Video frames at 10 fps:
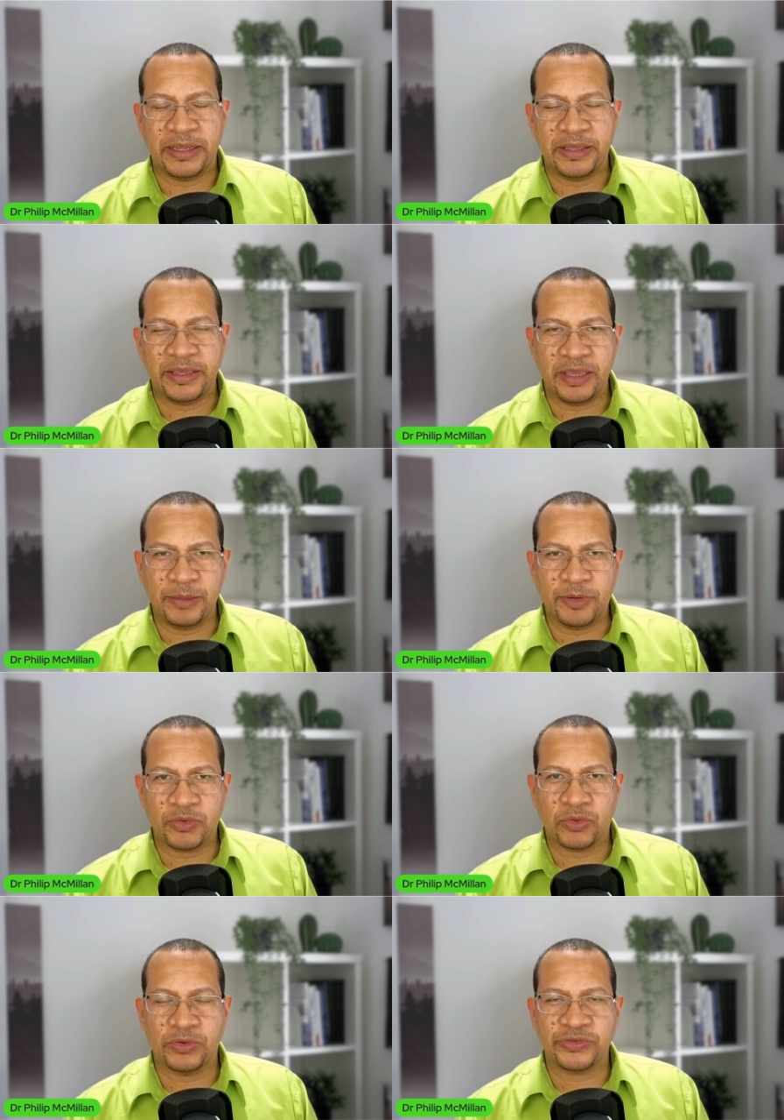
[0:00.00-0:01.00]
I came
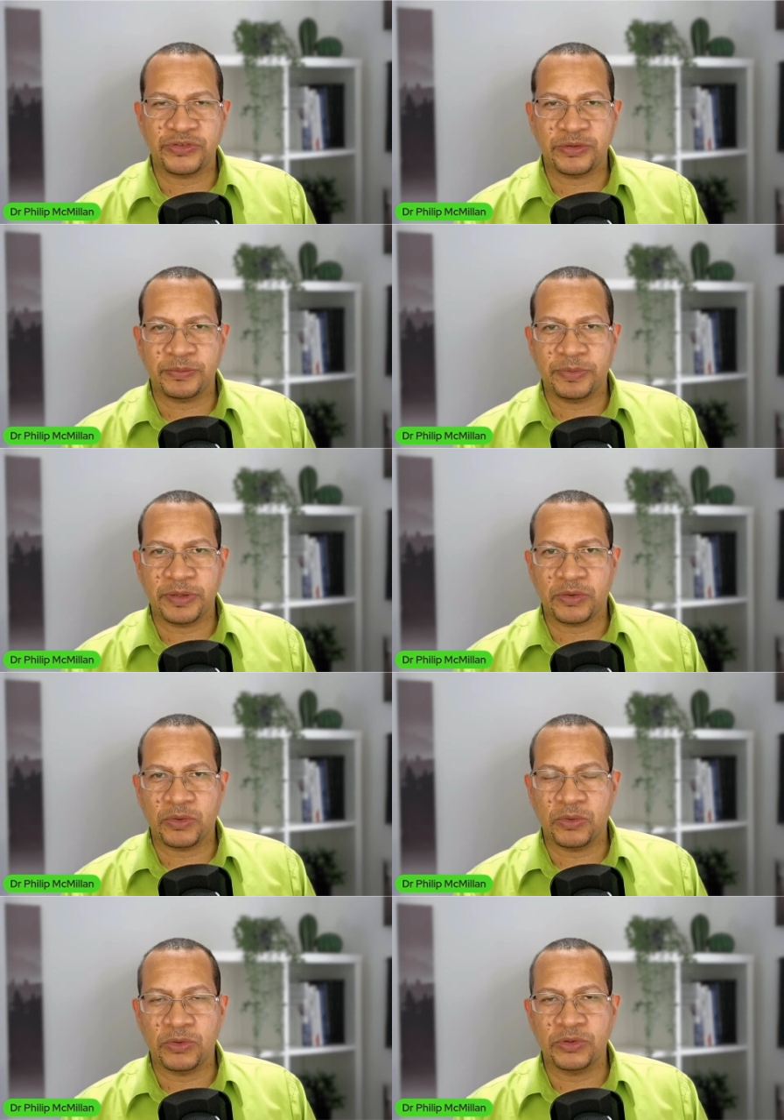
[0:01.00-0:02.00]
across it
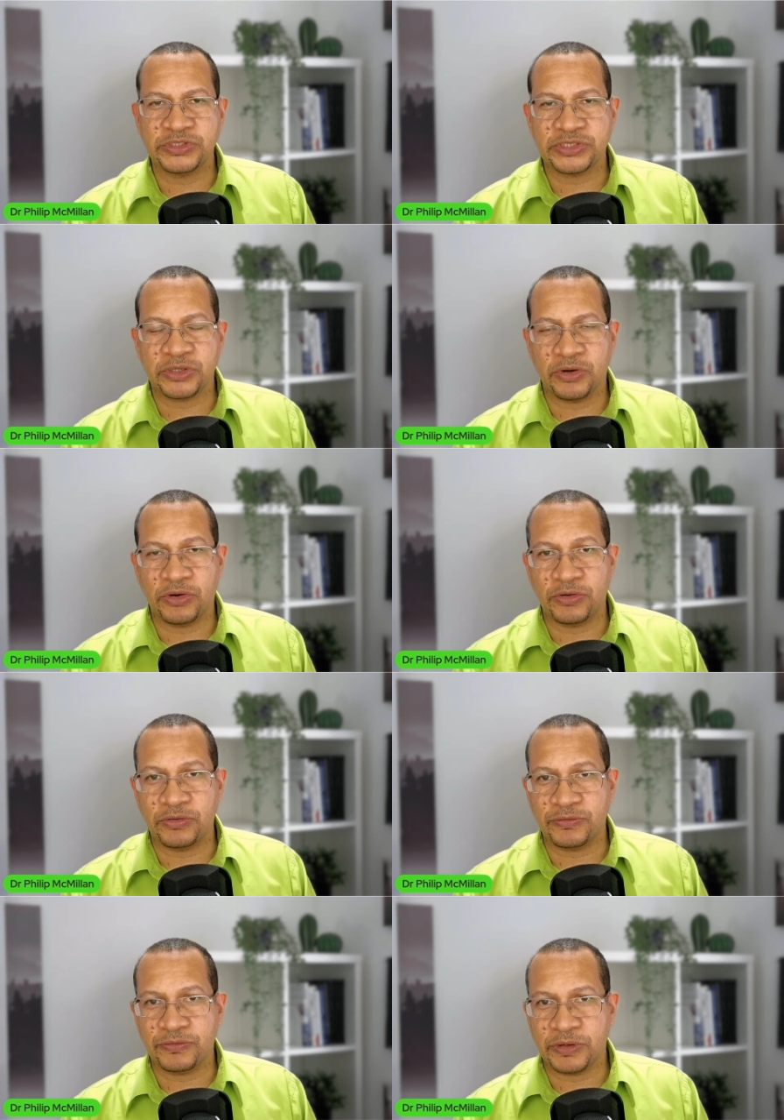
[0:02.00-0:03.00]
because
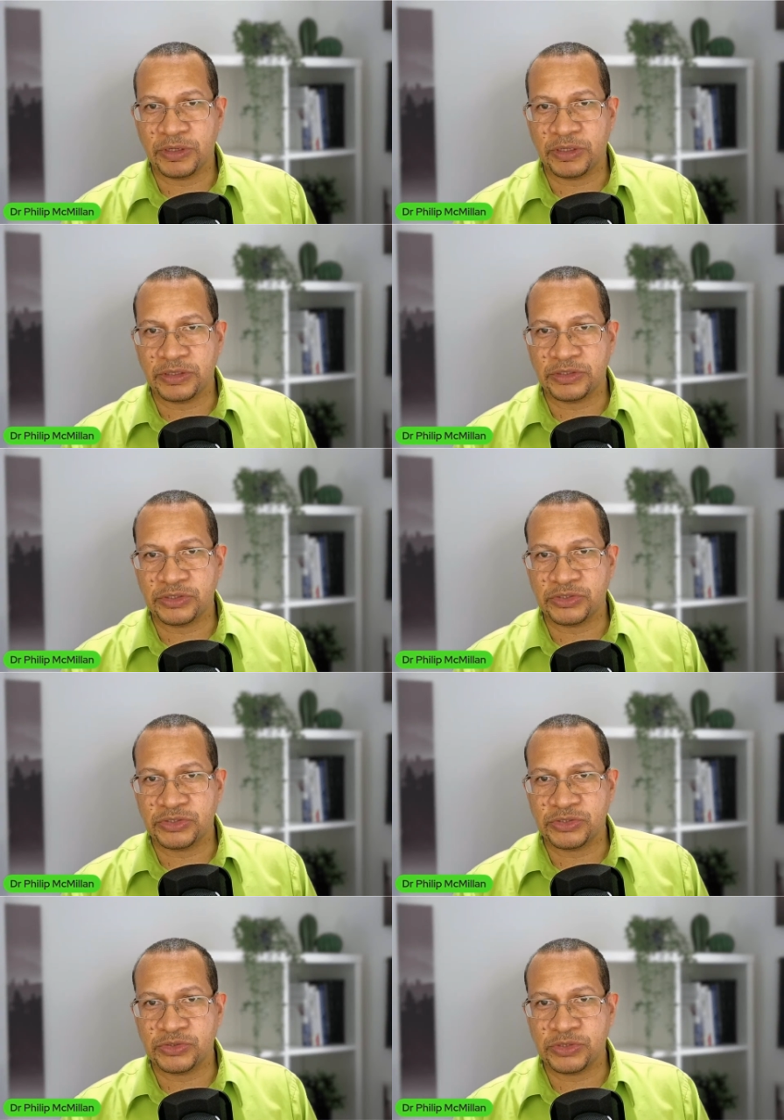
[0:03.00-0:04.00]
of
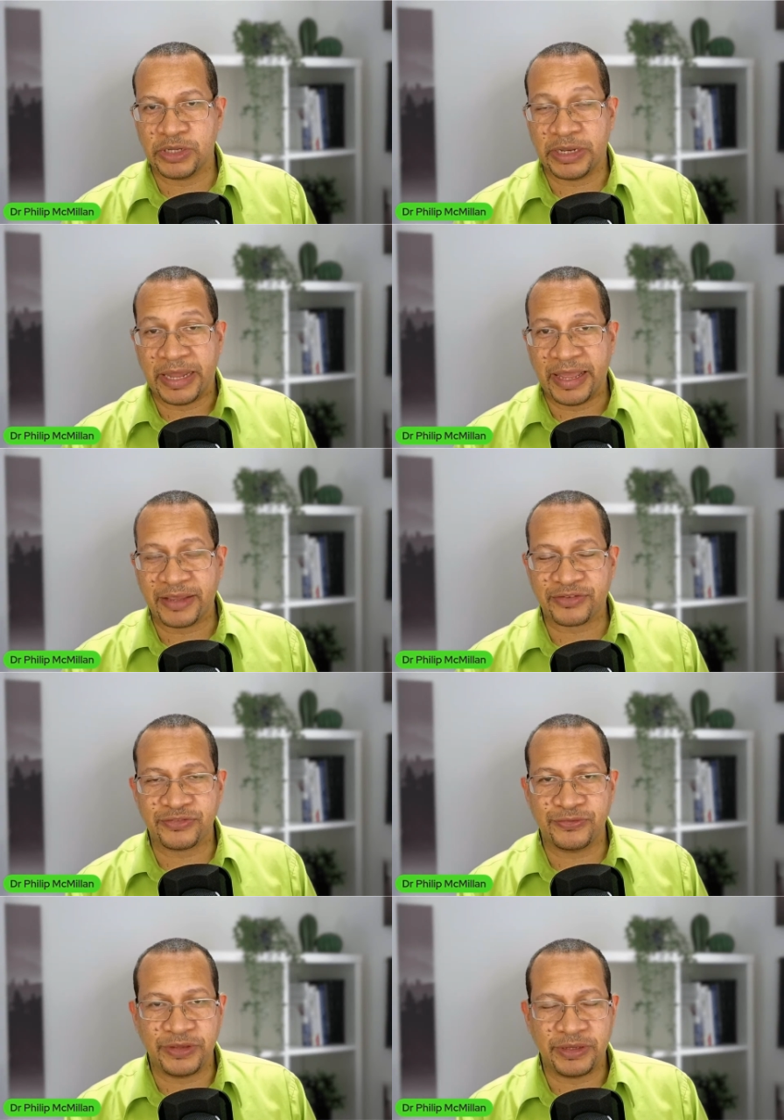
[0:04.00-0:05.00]
an
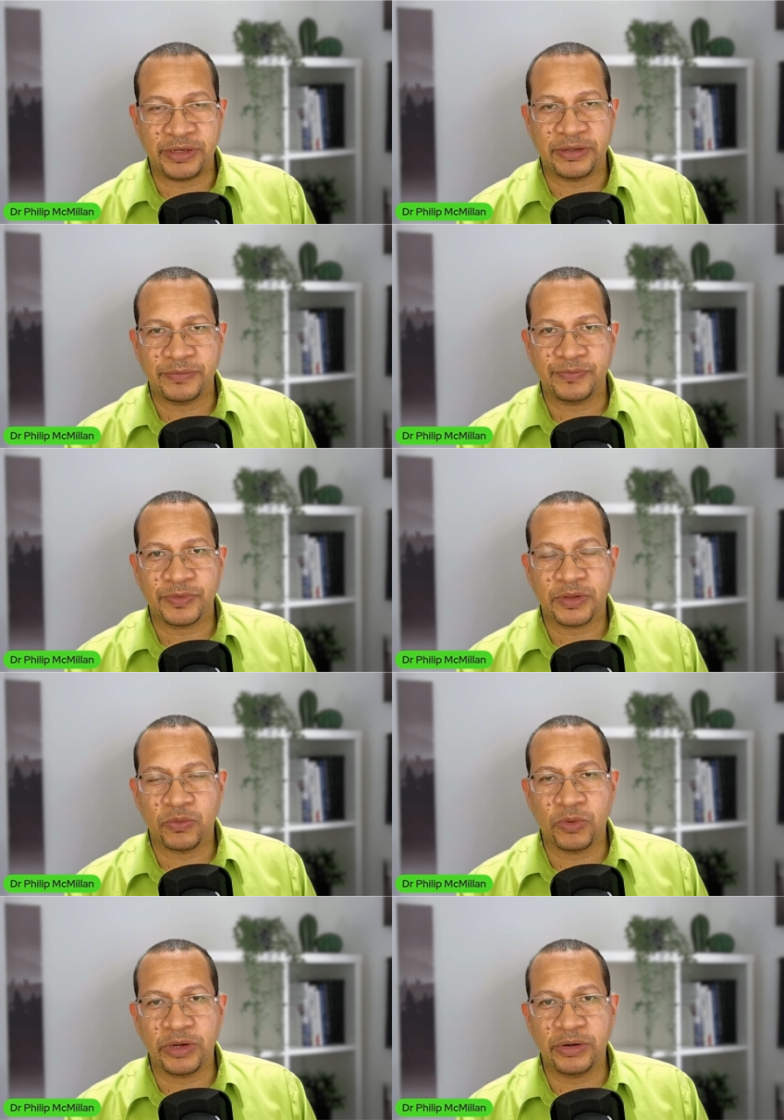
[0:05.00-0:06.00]
X feed
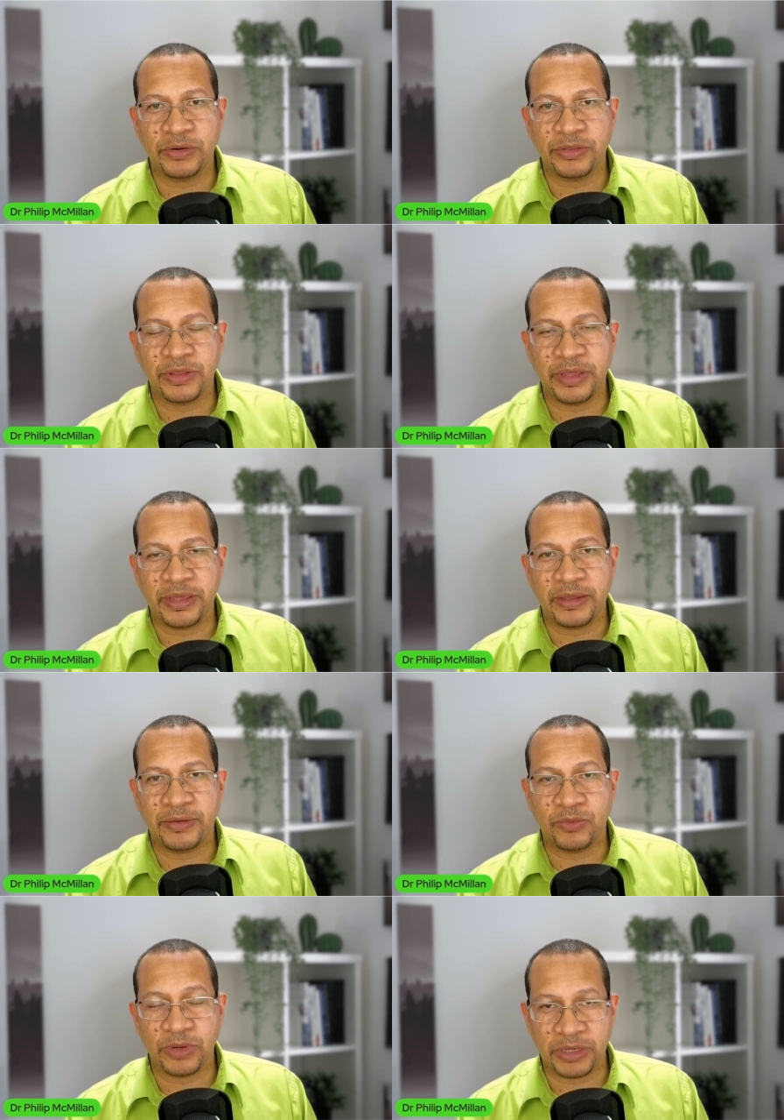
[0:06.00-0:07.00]
where the
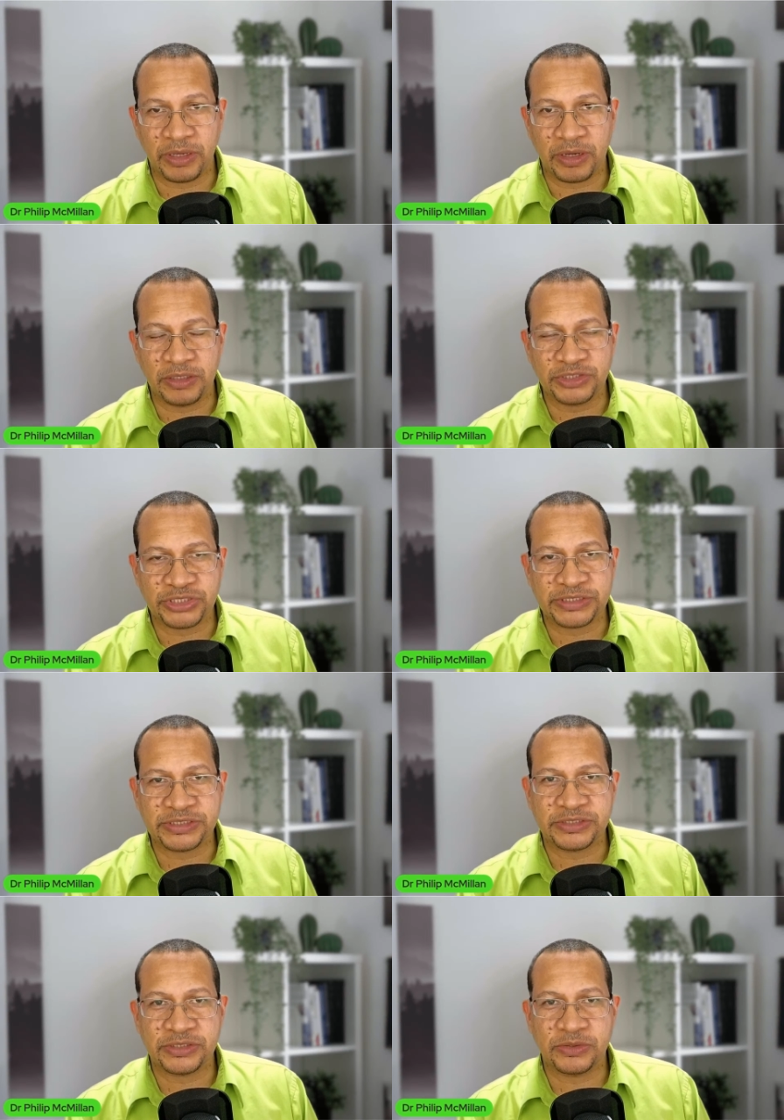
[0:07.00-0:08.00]

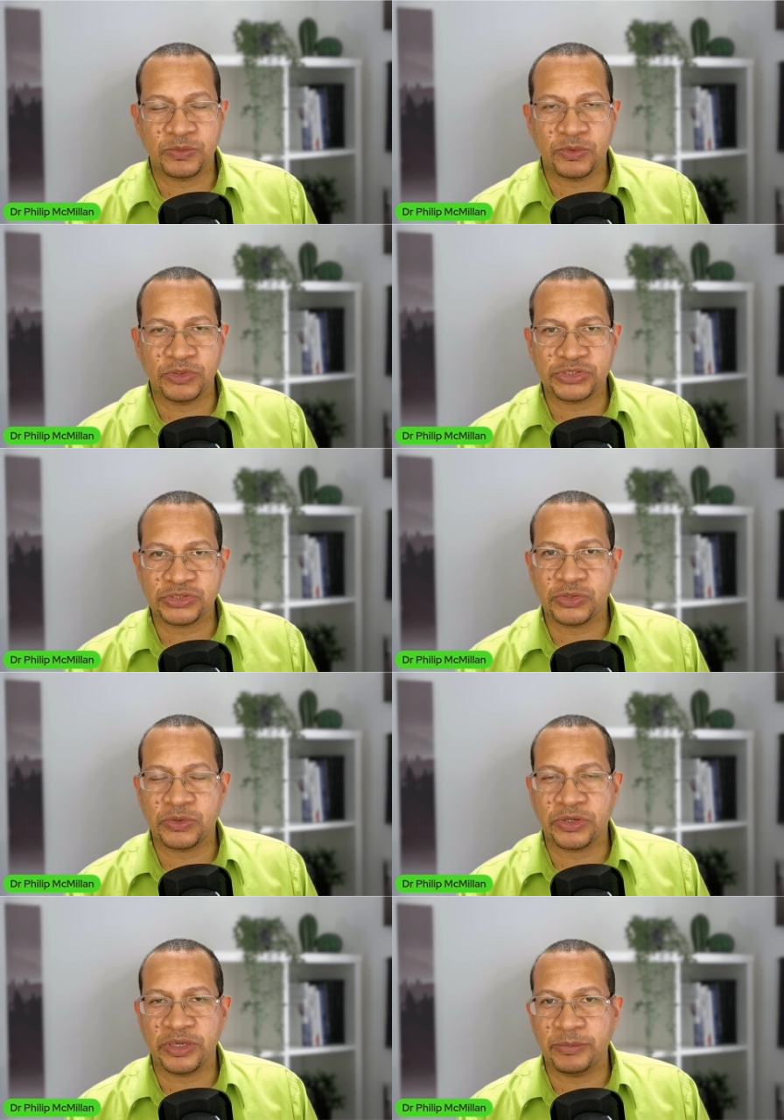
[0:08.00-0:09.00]
radiologist was
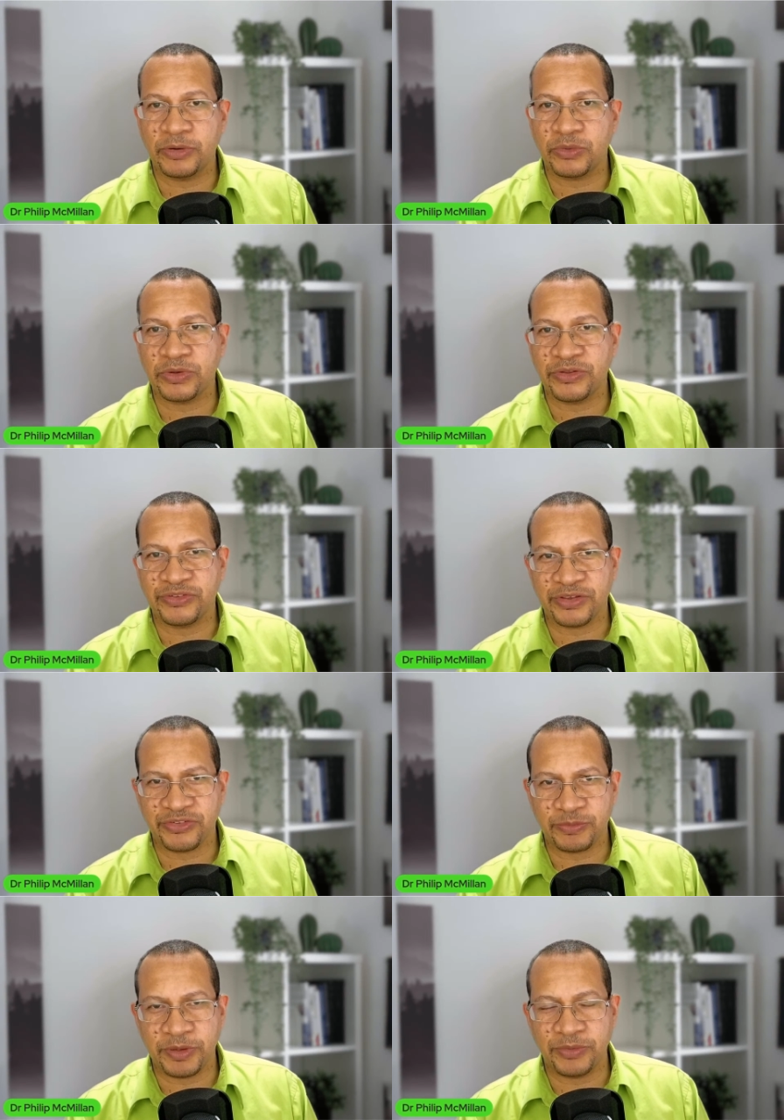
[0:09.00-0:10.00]
talking about his
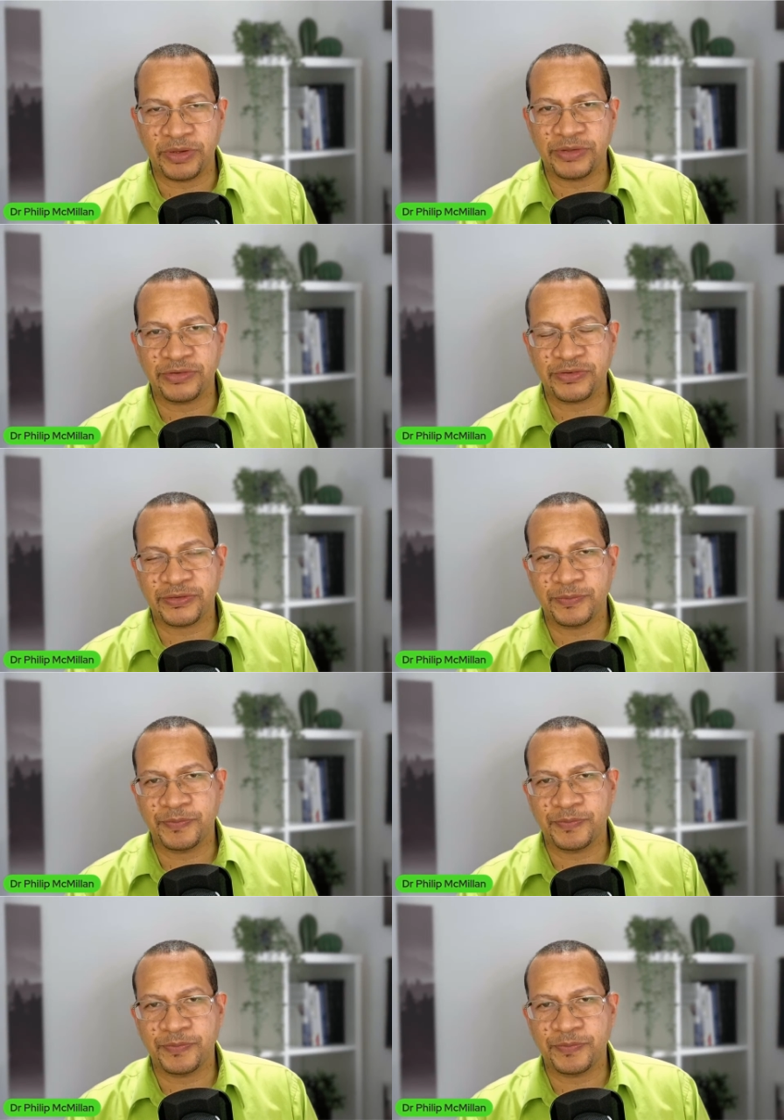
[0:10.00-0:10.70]
experience.